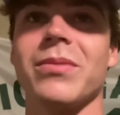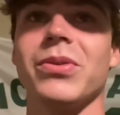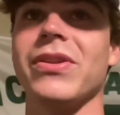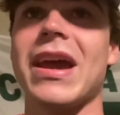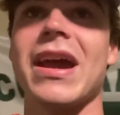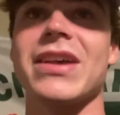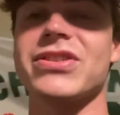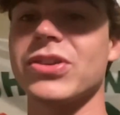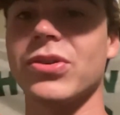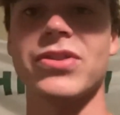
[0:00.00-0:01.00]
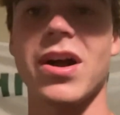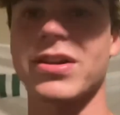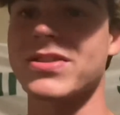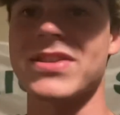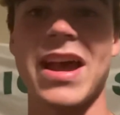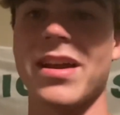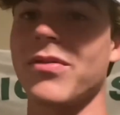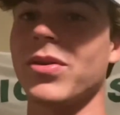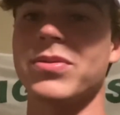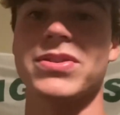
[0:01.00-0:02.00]
day. I still talk to Zach
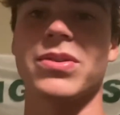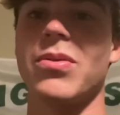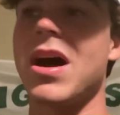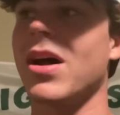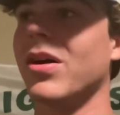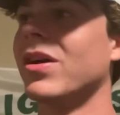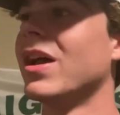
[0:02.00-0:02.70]
every once in a while.